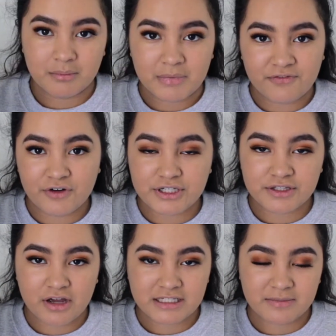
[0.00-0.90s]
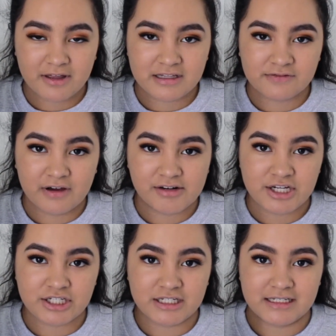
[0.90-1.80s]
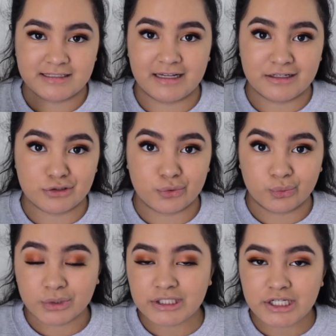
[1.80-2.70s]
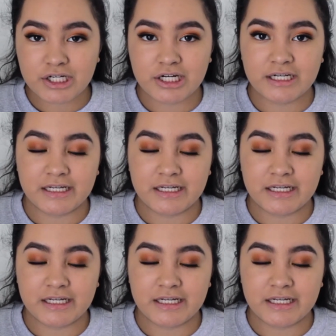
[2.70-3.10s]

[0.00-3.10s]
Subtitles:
My first thoughts about this foundation is that it's really good.